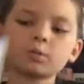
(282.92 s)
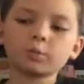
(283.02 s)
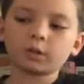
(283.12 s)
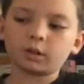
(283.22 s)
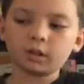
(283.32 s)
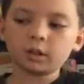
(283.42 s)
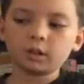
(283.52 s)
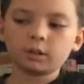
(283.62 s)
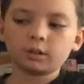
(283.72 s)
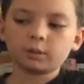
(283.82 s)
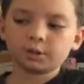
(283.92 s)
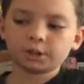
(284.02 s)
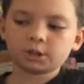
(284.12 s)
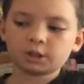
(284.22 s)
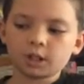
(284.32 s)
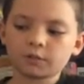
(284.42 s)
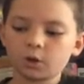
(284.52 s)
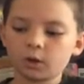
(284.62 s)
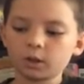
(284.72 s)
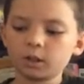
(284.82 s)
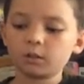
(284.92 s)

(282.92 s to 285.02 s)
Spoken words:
word, which is lifeguard.